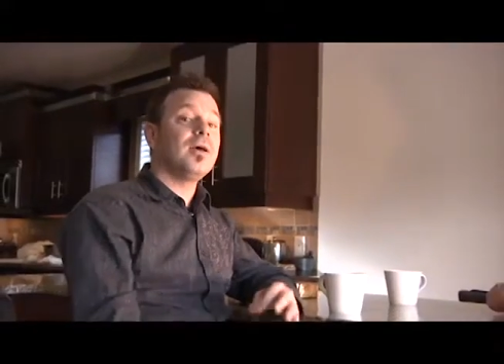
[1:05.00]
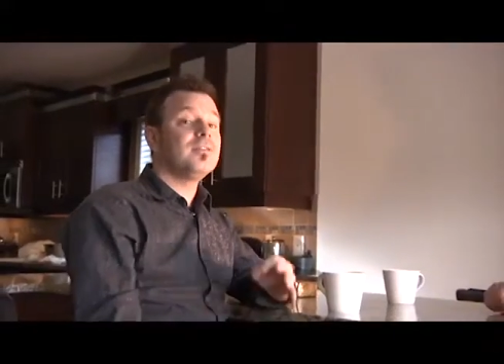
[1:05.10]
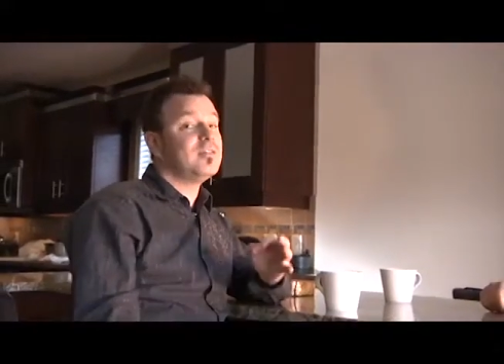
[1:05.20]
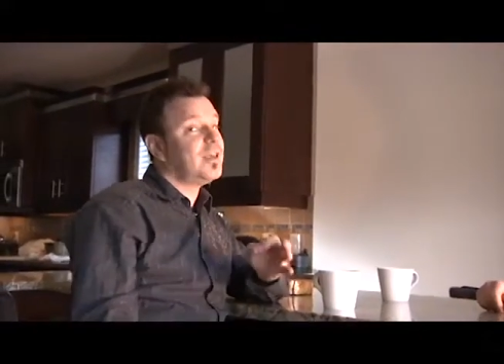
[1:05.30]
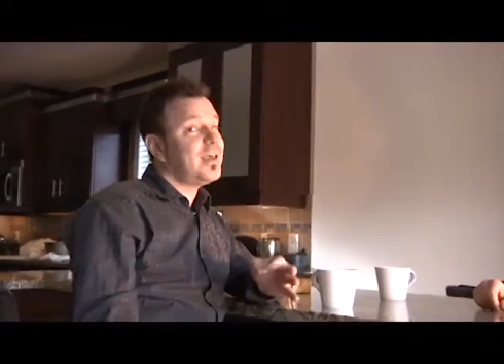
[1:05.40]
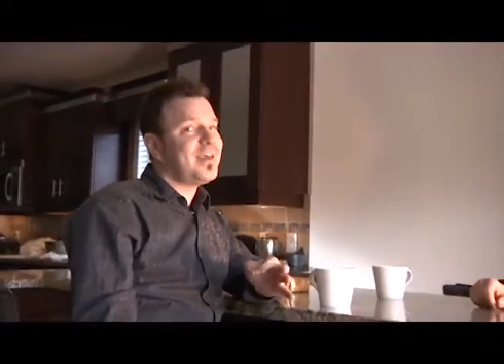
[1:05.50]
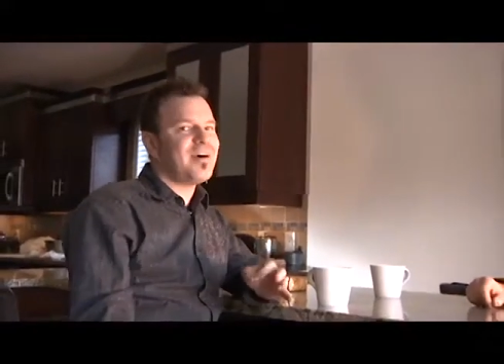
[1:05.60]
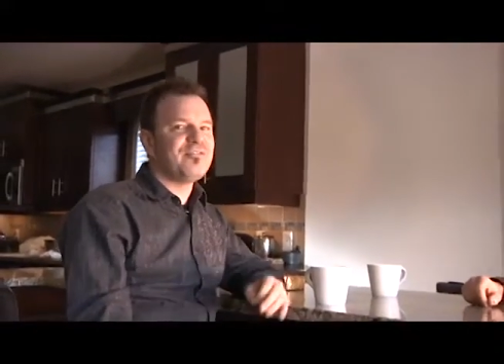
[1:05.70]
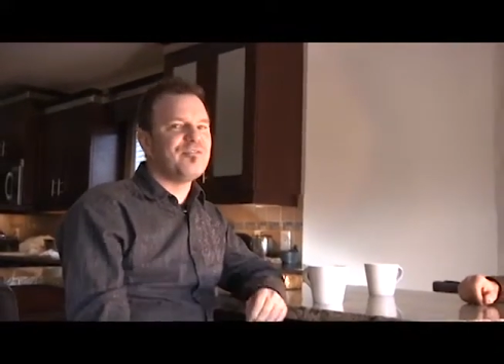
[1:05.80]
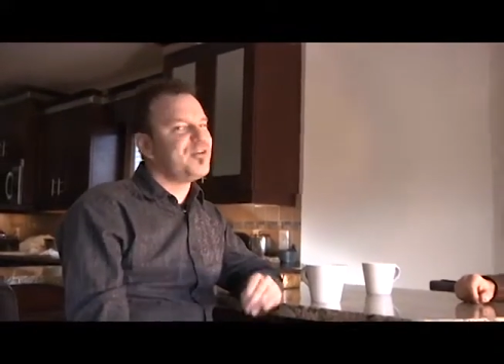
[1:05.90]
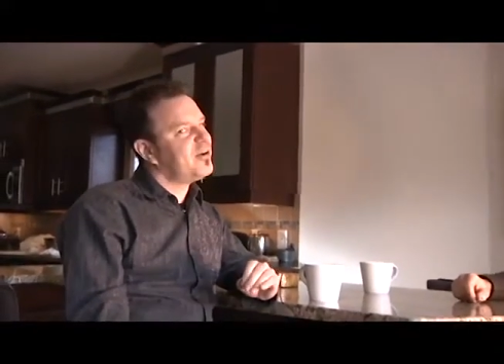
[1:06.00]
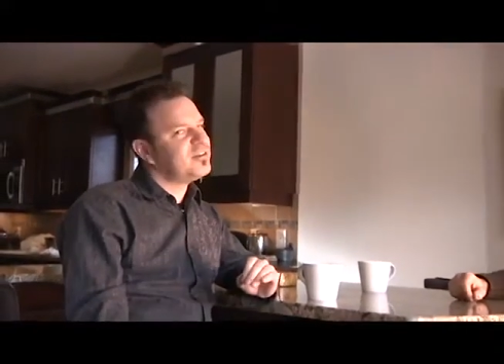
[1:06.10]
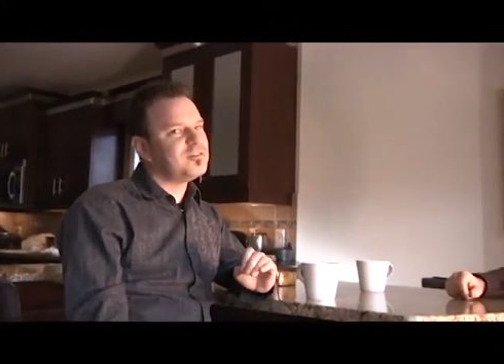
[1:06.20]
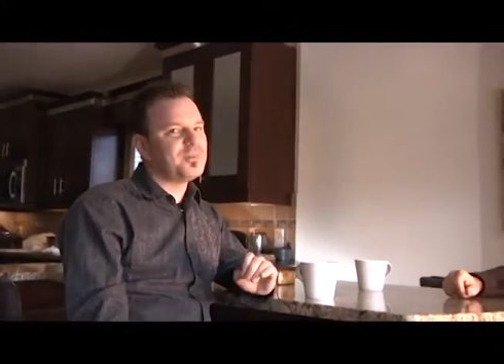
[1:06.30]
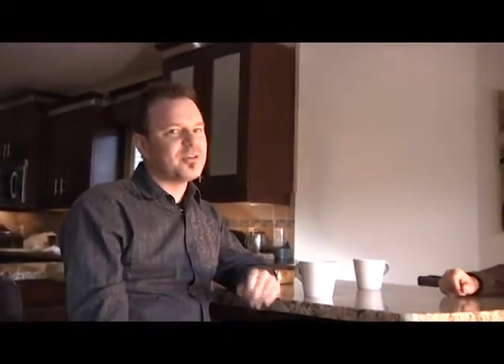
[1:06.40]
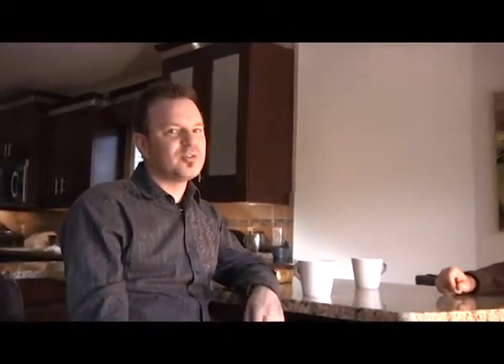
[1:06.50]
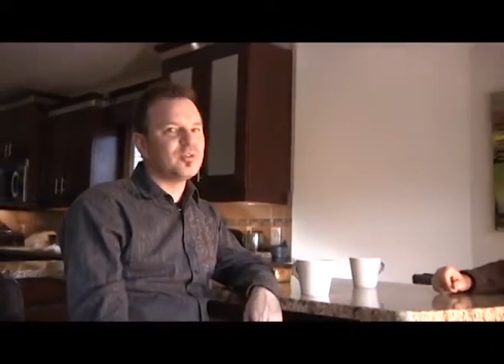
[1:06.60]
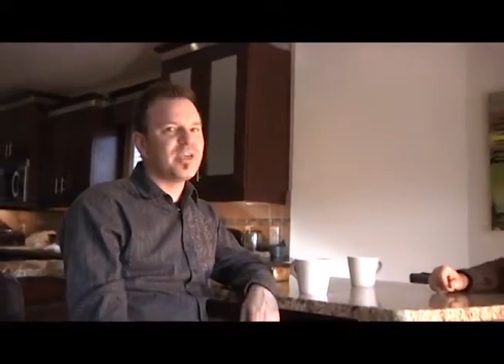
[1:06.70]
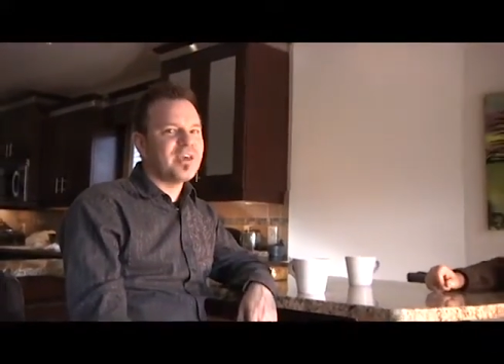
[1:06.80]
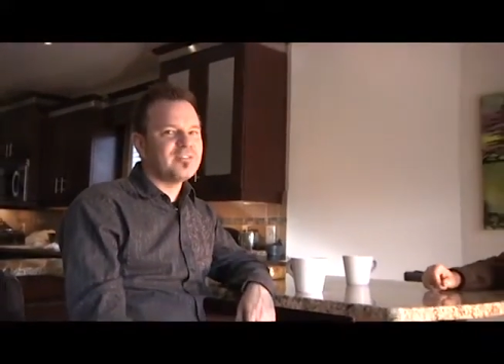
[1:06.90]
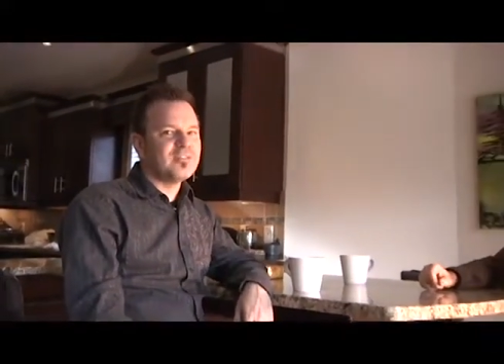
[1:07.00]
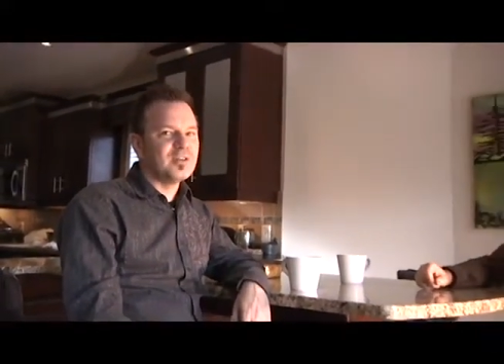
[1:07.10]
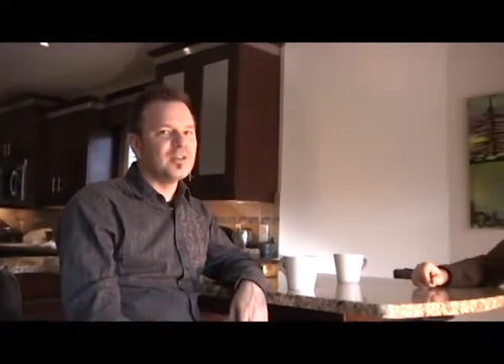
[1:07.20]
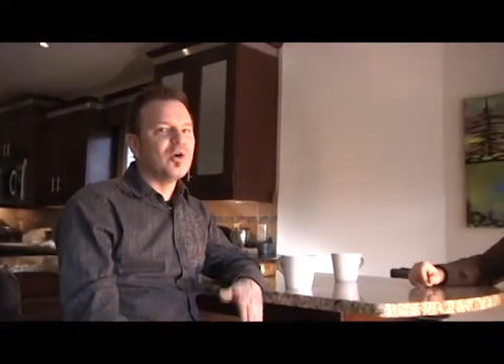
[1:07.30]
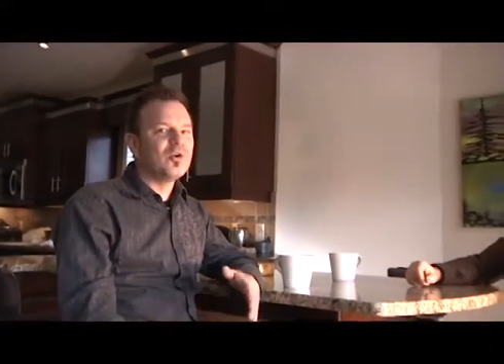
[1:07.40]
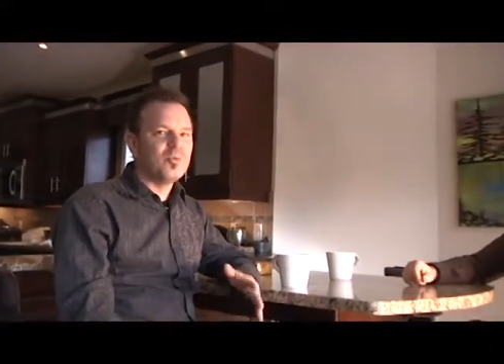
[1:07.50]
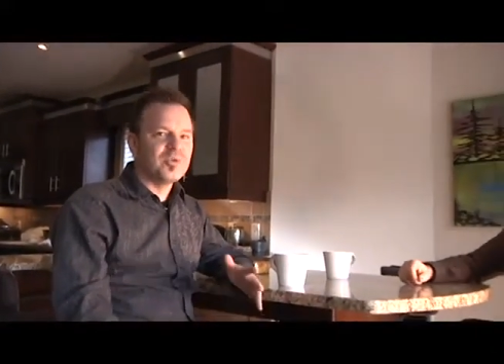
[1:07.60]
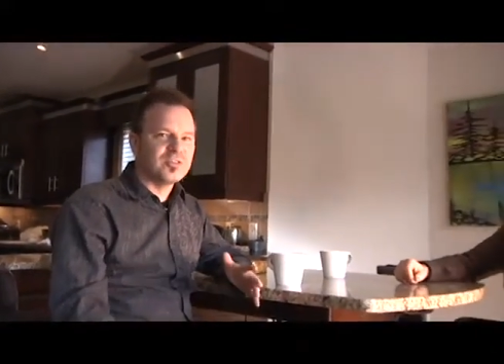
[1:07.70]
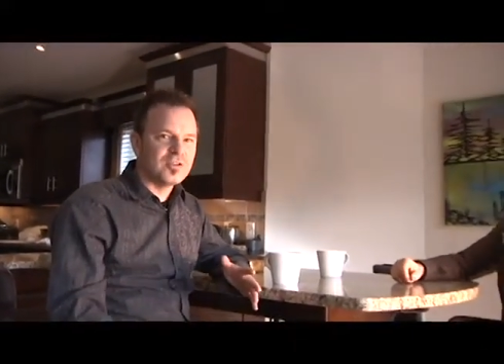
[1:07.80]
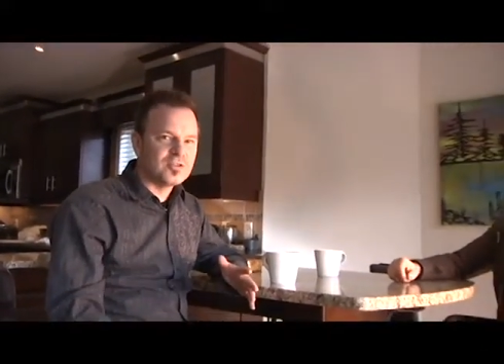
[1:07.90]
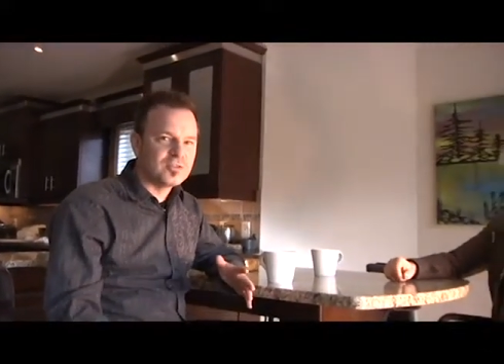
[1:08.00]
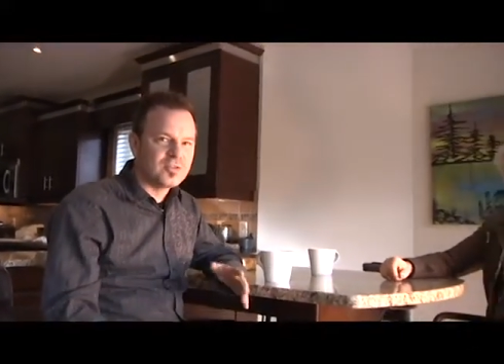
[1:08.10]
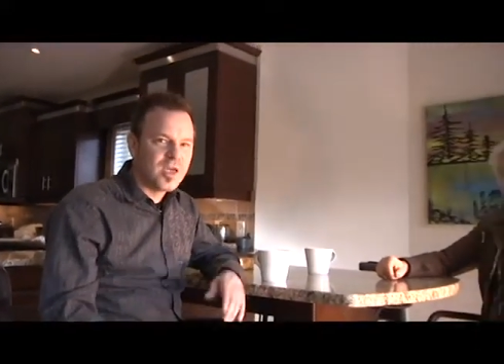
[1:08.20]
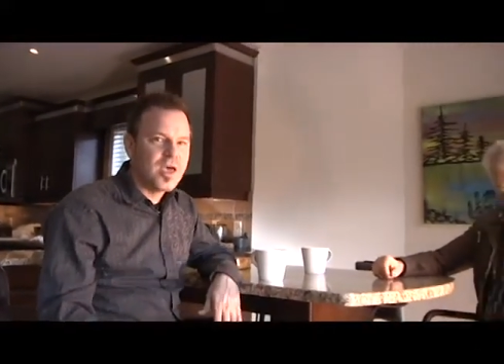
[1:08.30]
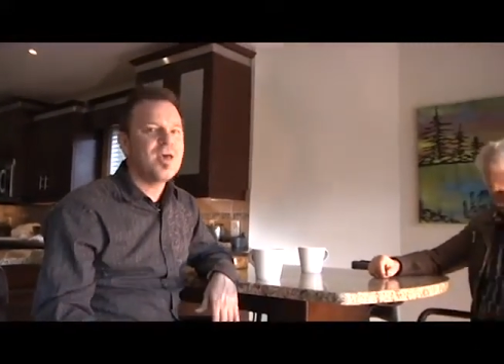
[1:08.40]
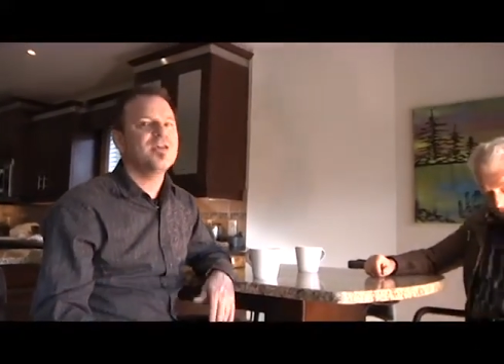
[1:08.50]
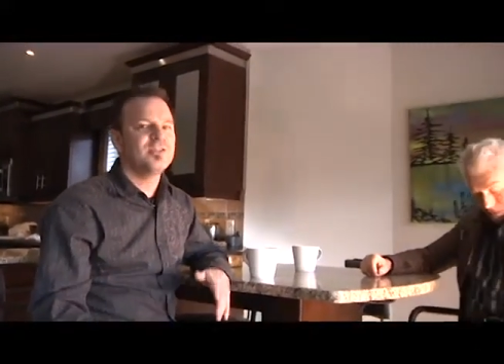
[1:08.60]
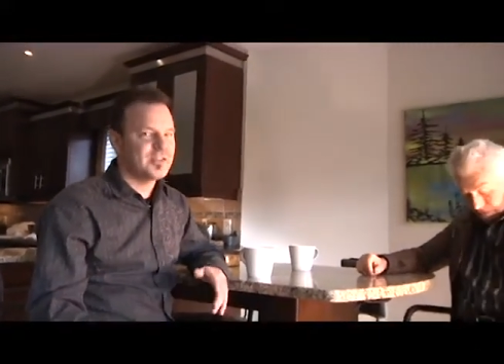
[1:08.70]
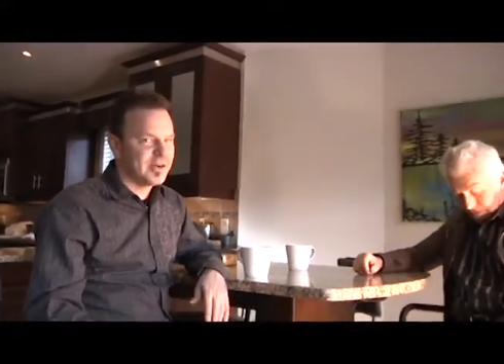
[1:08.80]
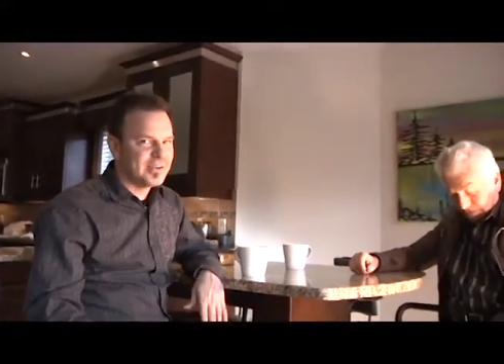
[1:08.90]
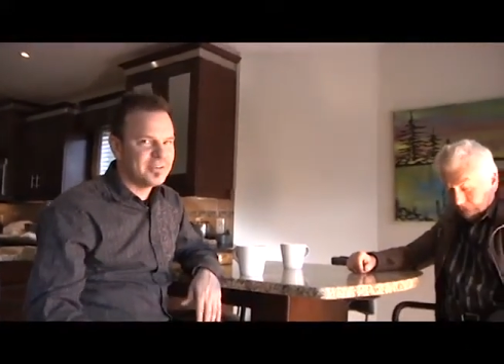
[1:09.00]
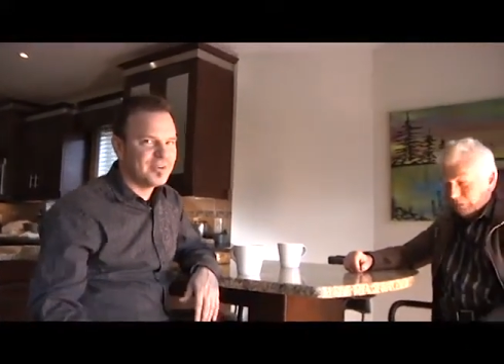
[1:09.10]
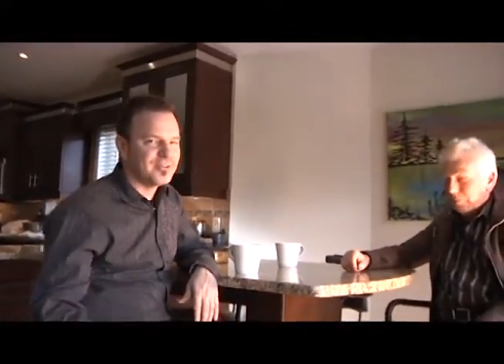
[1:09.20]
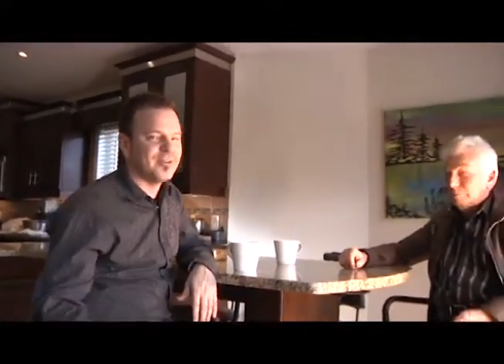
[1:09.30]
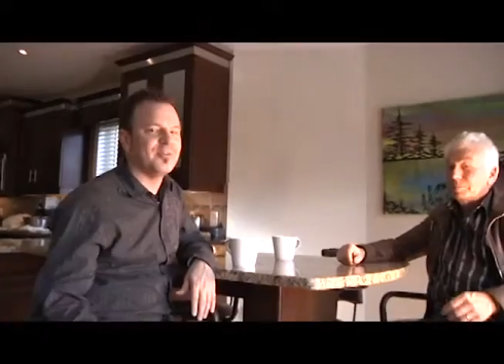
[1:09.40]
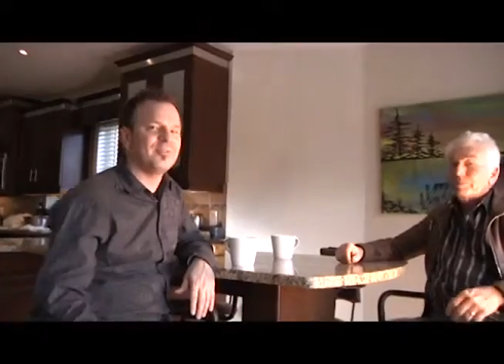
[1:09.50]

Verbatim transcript: Today, I have a very special guest, local musician, Gerry Duffy.